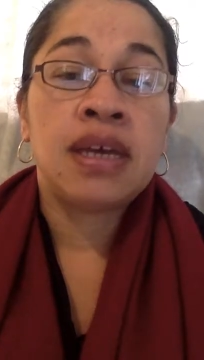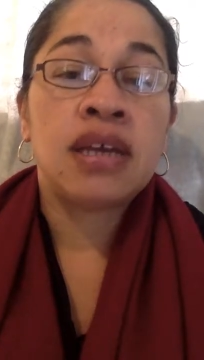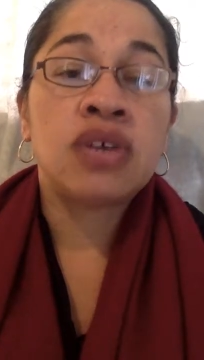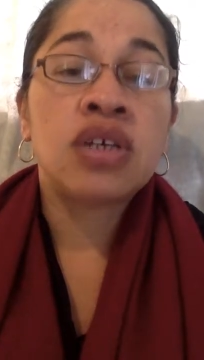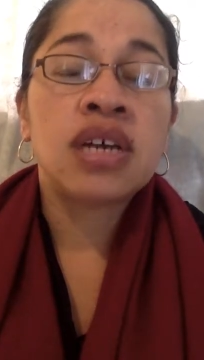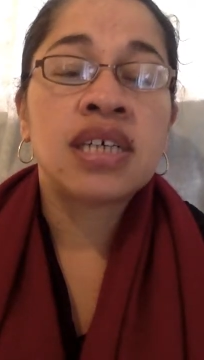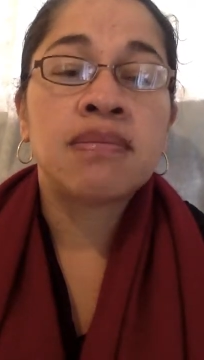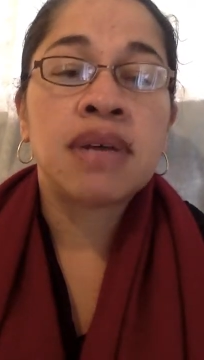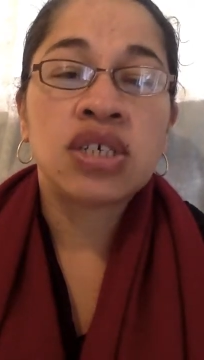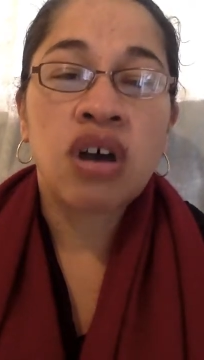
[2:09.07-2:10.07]
Utilising
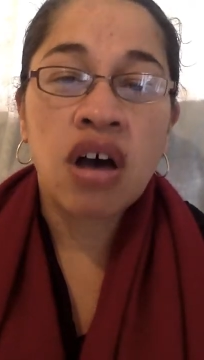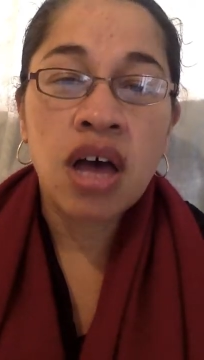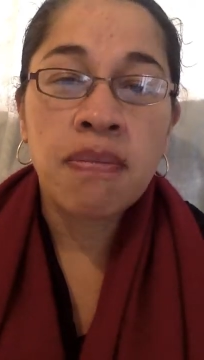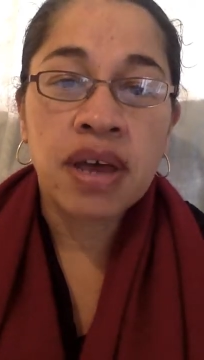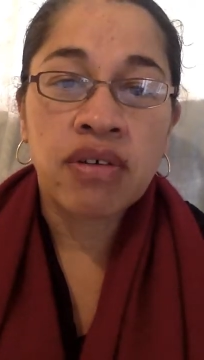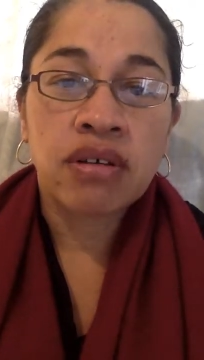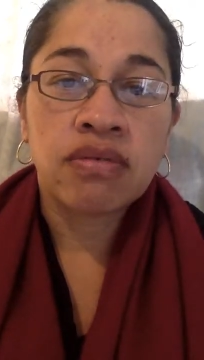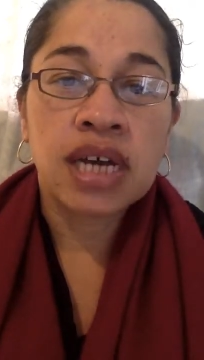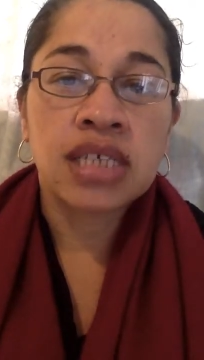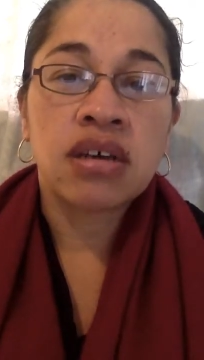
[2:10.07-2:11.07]
much higher background rates,